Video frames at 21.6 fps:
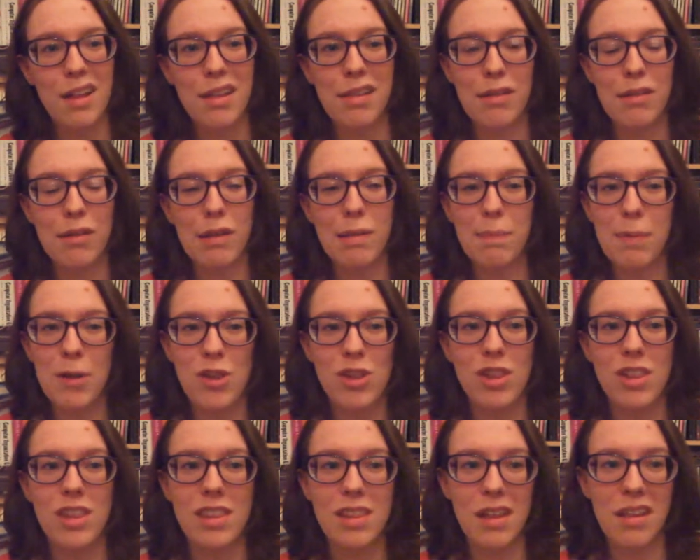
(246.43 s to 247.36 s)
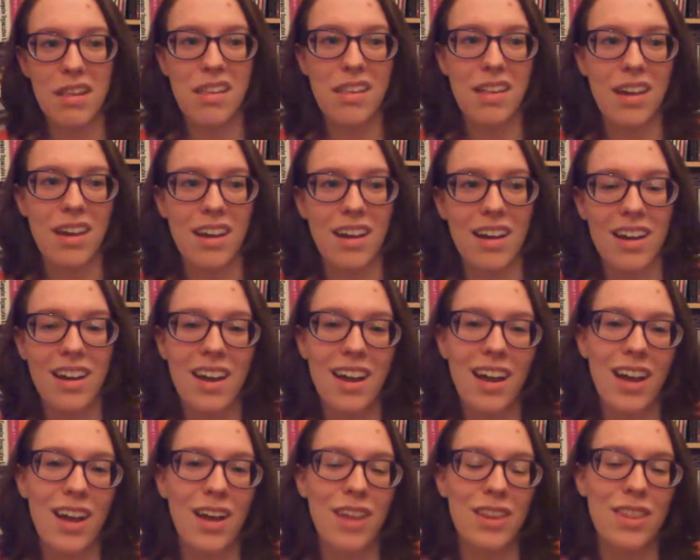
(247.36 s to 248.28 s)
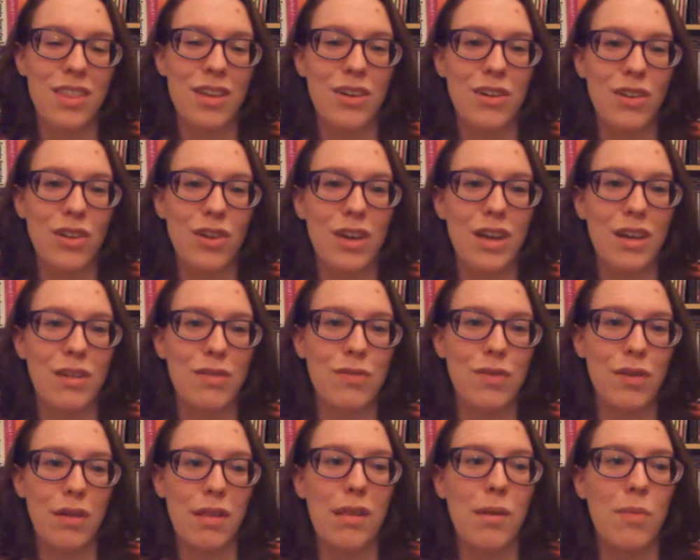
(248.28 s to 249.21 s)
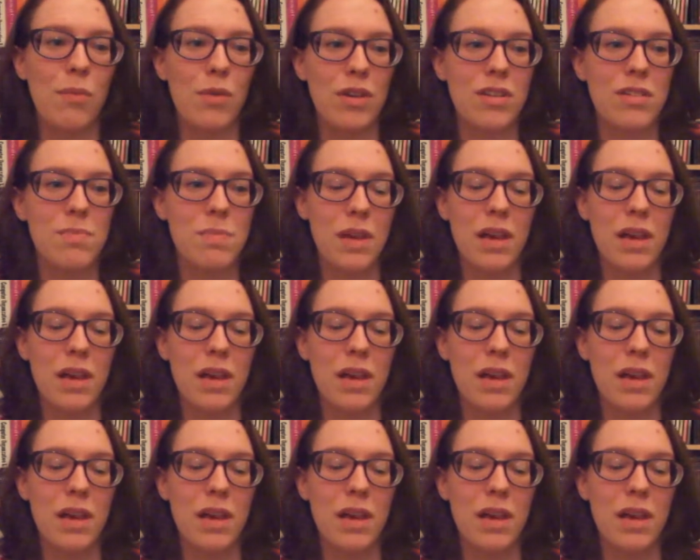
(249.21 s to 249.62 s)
So especially this year, they're looking for someone,